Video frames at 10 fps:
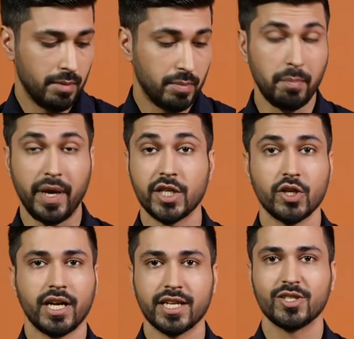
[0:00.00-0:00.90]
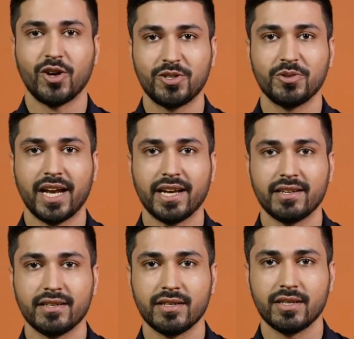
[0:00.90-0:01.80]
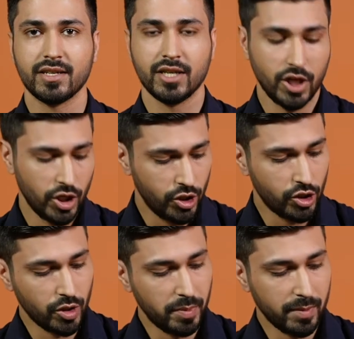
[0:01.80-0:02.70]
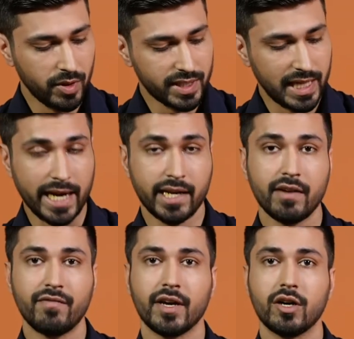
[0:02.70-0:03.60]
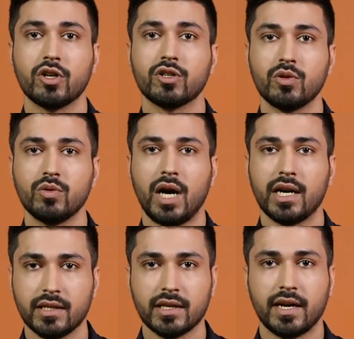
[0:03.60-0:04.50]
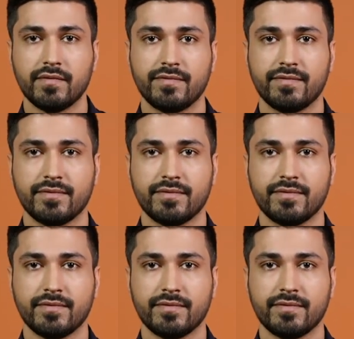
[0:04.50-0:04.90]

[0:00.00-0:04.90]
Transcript: but make sure that it's not too tight. You should be able to slide in a finger or two under the cuff.